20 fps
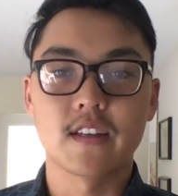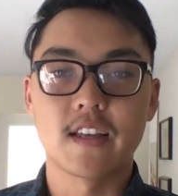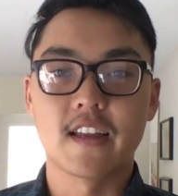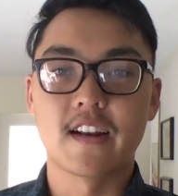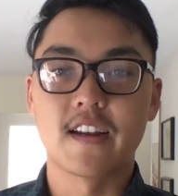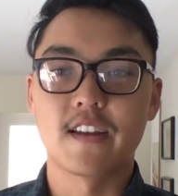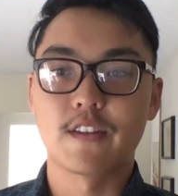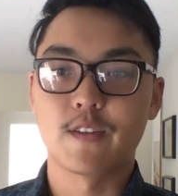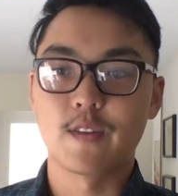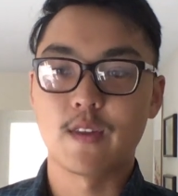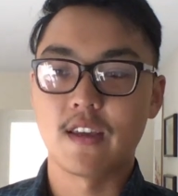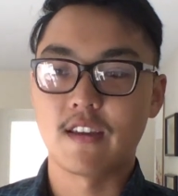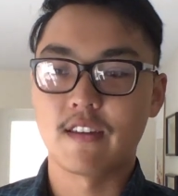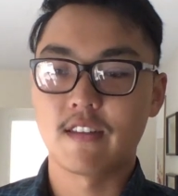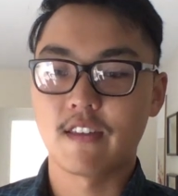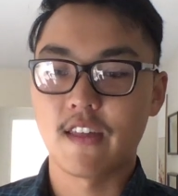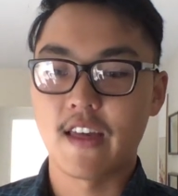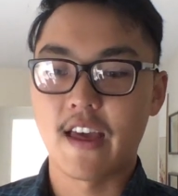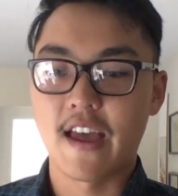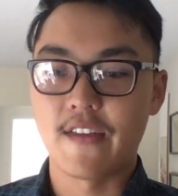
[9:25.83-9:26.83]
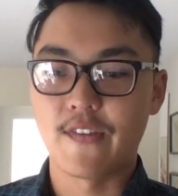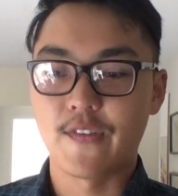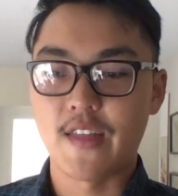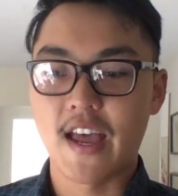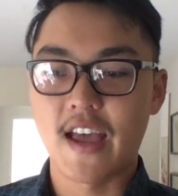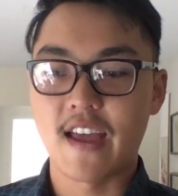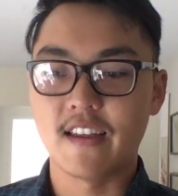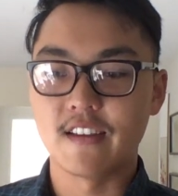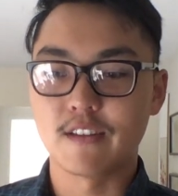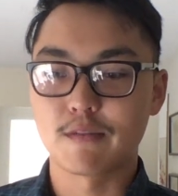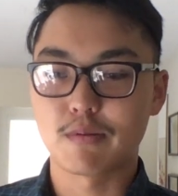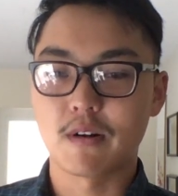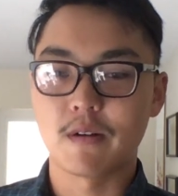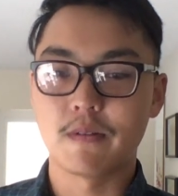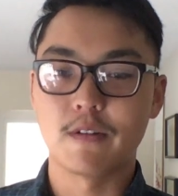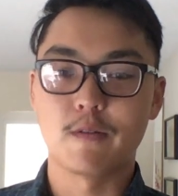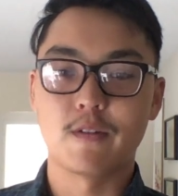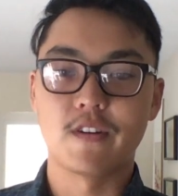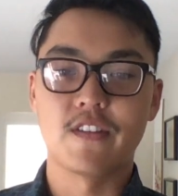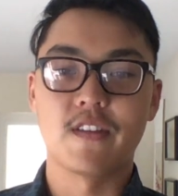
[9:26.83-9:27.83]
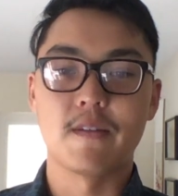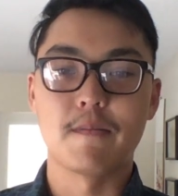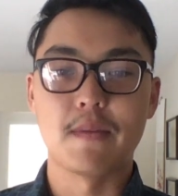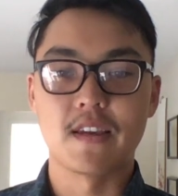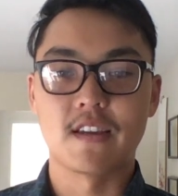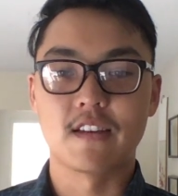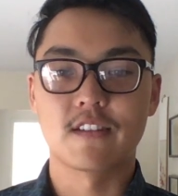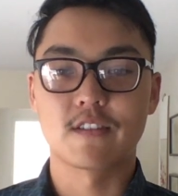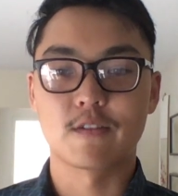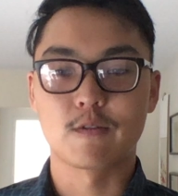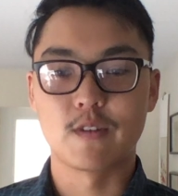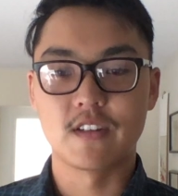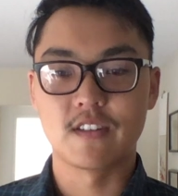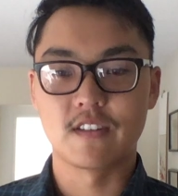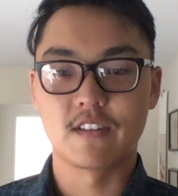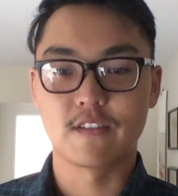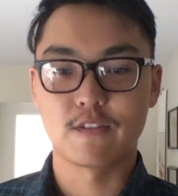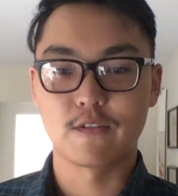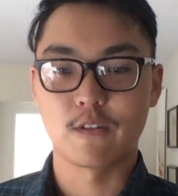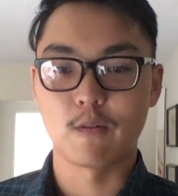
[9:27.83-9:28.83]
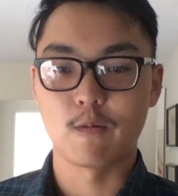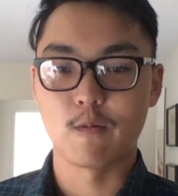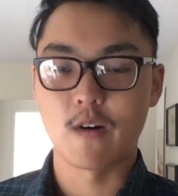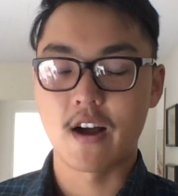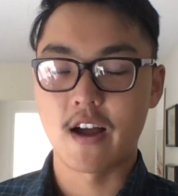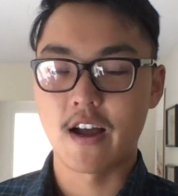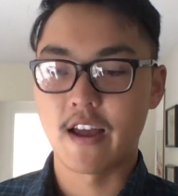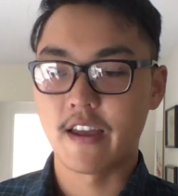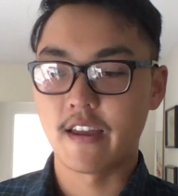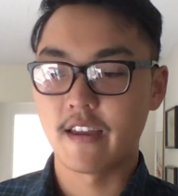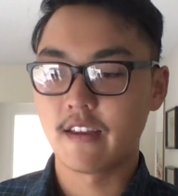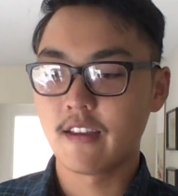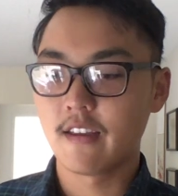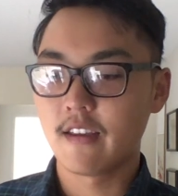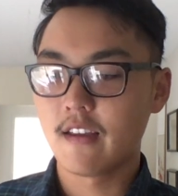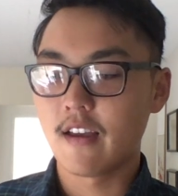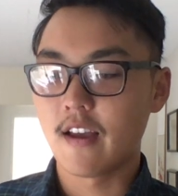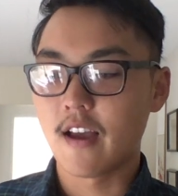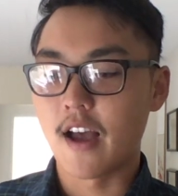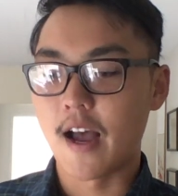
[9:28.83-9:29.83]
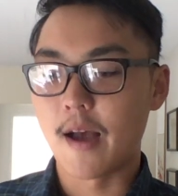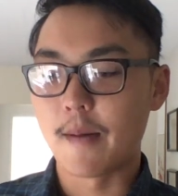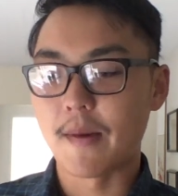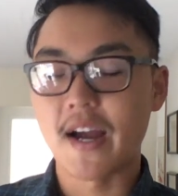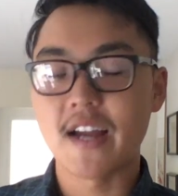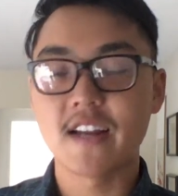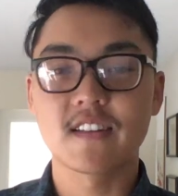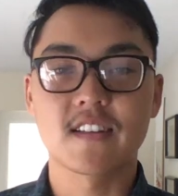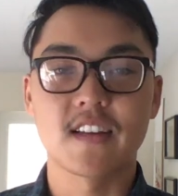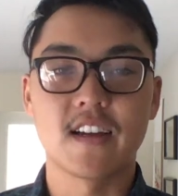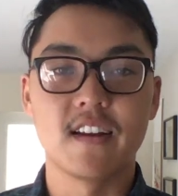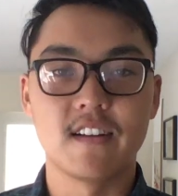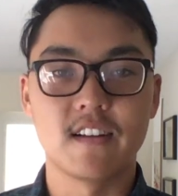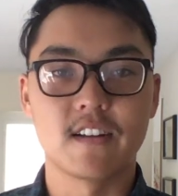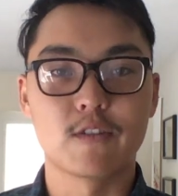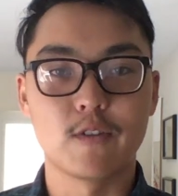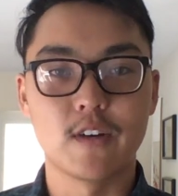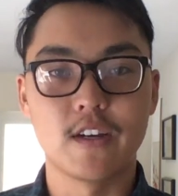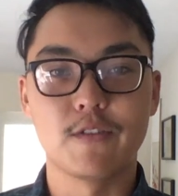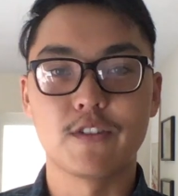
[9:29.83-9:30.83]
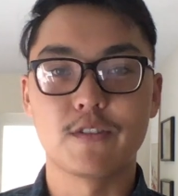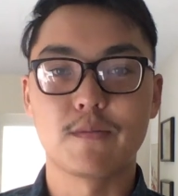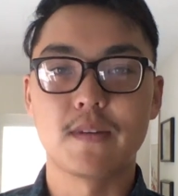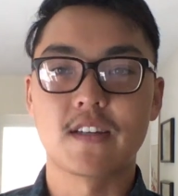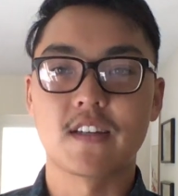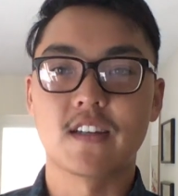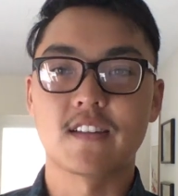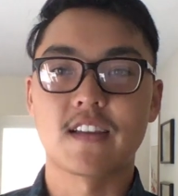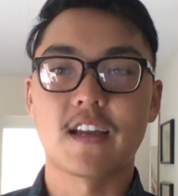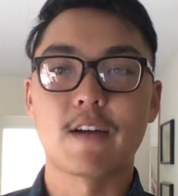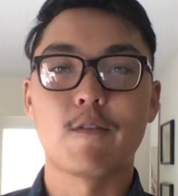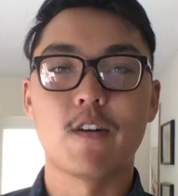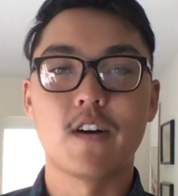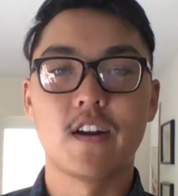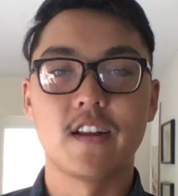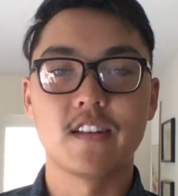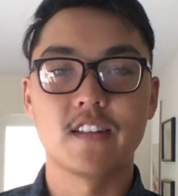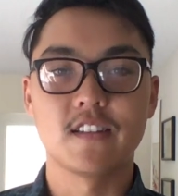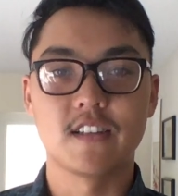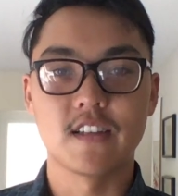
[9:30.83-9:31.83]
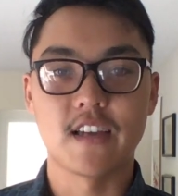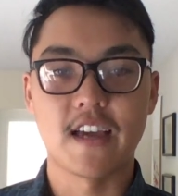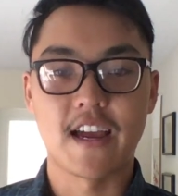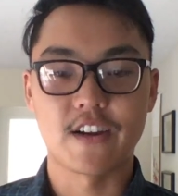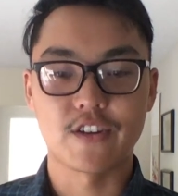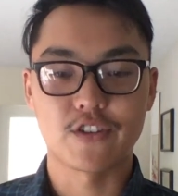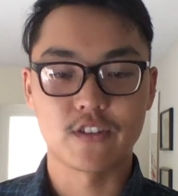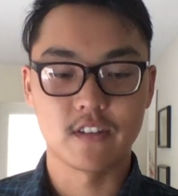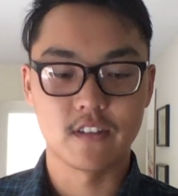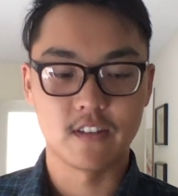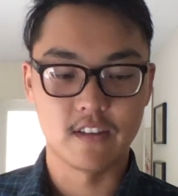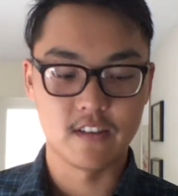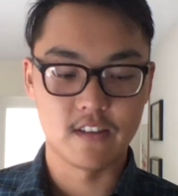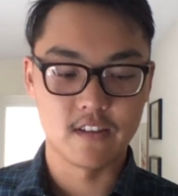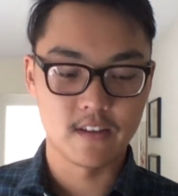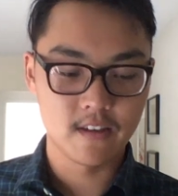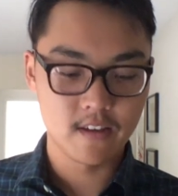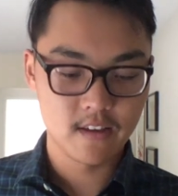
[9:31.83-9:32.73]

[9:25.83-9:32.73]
And I think that that is probably one of the biggest reasons for why I decided to quit, was because I wanted to actually